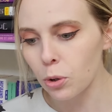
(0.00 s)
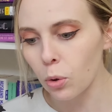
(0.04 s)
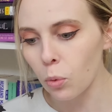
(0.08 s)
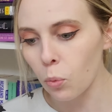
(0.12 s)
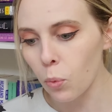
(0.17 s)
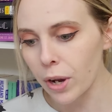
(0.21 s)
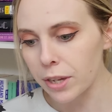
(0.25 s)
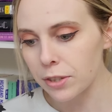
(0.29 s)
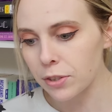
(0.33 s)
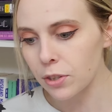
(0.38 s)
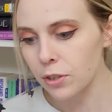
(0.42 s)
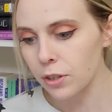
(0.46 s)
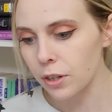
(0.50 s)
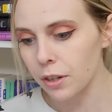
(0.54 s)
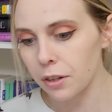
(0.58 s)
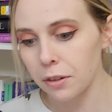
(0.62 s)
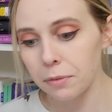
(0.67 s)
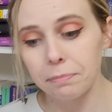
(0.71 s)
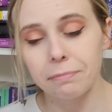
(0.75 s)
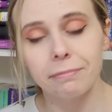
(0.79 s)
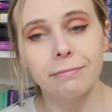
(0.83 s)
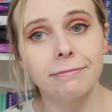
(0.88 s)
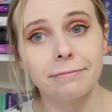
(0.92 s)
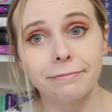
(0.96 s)

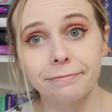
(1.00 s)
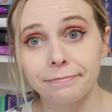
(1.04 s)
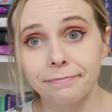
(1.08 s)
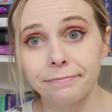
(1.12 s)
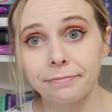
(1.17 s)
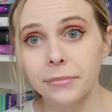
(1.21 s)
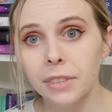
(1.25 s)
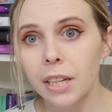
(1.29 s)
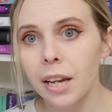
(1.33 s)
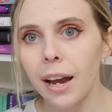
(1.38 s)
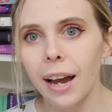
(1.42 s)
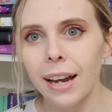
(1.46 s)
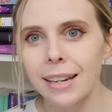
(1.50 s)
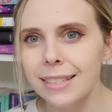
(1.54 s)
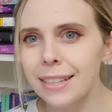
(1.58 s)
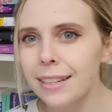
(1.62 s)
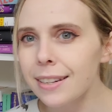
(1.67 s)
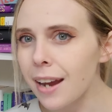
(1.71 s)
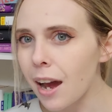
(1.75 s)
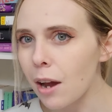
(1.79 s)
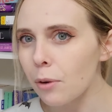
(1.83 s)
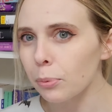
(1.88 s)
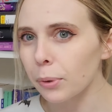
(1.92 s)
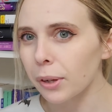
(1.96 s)
western. I did
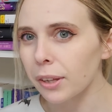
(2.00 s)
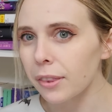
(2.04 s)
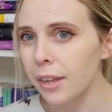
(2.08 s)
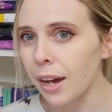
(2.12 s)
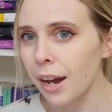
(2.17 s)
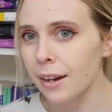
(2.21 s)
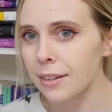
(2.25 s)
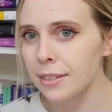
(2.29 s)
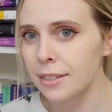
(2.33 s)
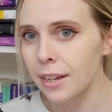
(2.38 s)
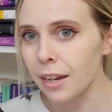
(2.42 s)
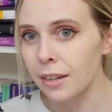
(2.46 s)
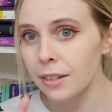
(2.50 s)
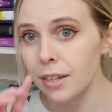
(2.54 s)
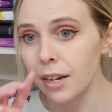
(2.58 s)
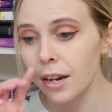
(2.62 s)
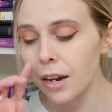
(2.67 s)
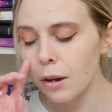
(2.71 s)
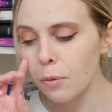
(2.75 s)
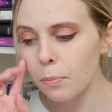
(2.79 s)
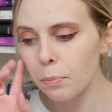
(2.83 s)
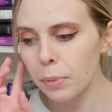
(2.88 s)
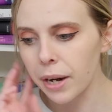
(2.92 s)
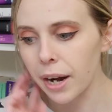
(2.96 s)
not read The
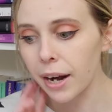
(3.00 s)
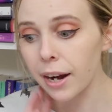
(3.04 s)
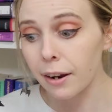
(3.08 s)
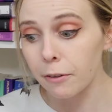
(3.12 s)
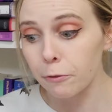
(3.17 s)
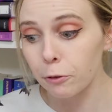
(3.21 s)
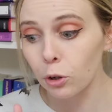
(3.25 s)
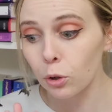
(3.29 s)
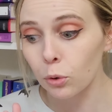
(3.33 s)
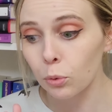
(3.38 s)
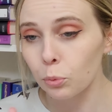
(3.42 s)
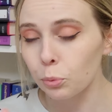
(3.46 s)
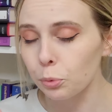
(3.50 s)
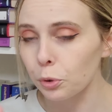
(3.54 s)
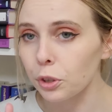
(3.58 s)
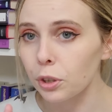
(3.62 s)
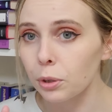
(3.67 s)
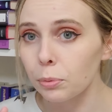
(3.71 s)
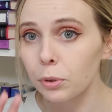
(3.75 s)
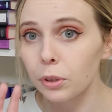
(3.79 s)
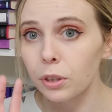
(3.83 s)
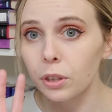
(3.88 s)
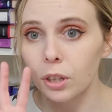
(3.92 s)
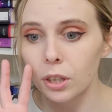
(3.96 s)
Hacienda, but I have heard really,
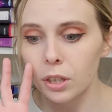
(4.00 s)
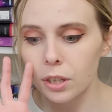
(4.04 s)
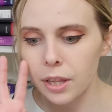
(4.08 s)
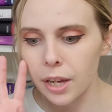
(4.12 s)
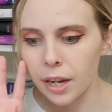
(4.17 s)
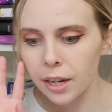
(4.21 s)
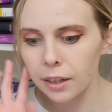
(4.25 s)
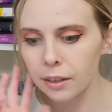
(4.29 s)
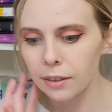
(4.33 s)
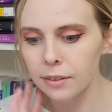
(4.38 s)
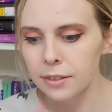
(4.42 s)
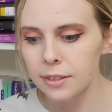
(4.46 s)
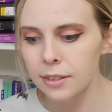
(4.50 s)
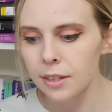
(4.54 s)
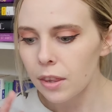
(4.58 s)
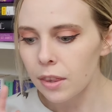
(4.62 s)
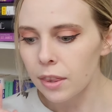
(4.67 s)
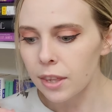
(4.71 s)
really good things.